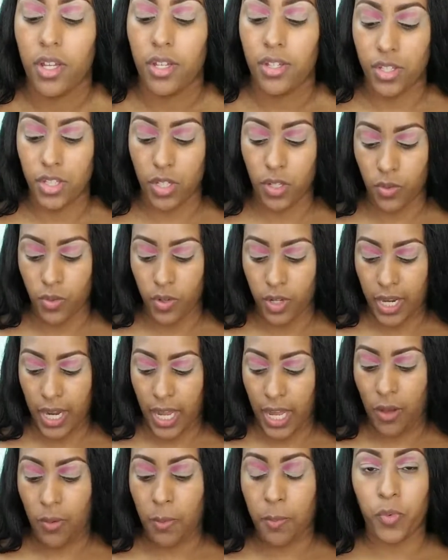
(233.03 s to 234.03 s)
So
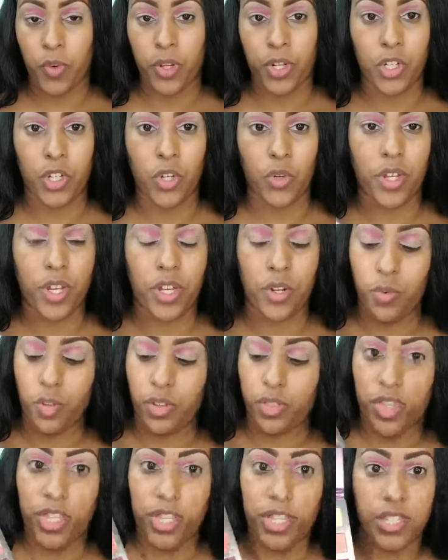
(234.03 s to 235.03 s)
now I'm going to go in
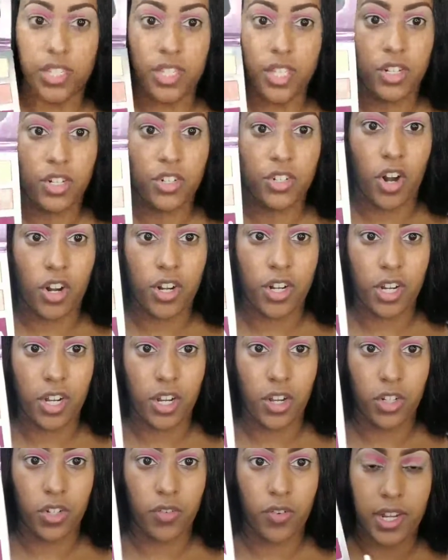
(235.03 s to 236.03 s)
with this dark
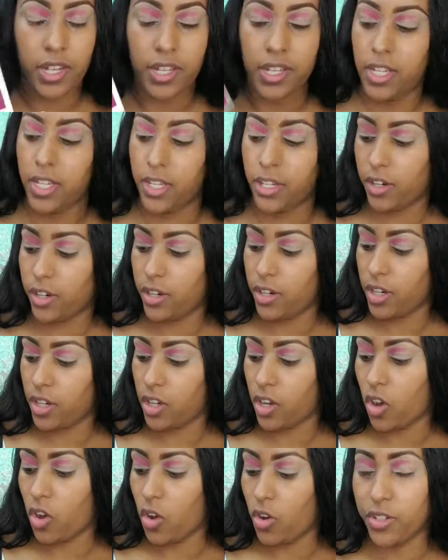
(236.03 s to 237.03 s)
color right here
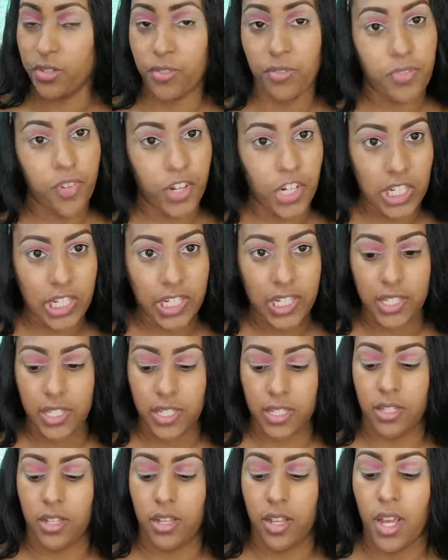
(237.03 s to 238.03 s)
called
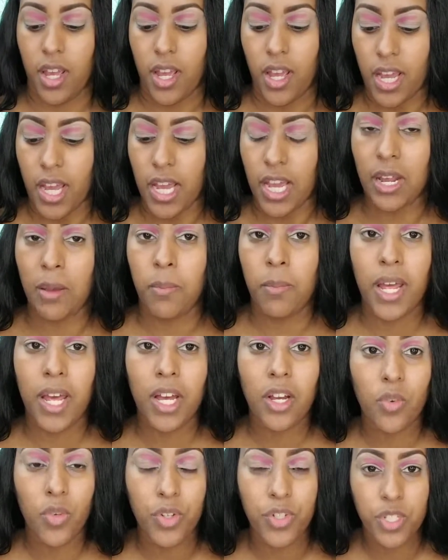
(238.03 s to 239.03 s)
Fearless, and I'm
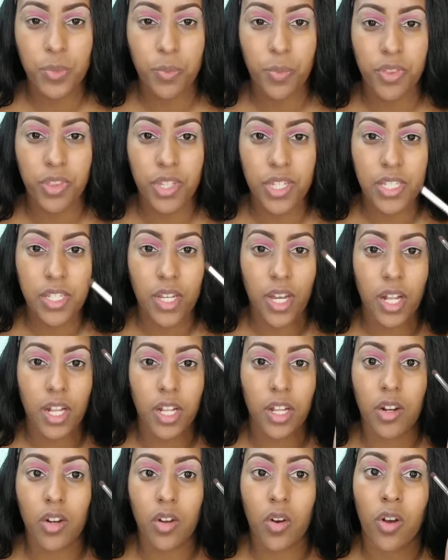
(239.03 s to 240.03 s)
now going to put this
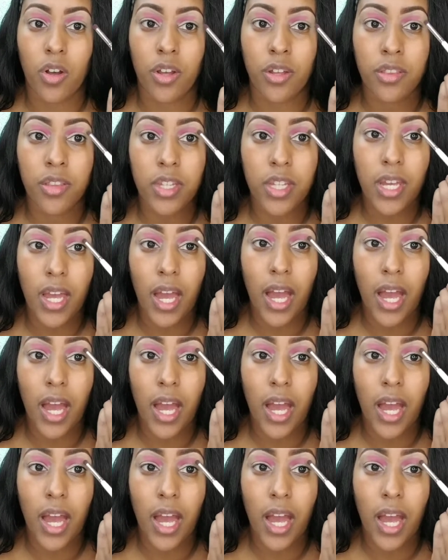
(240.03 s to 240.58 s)
color on the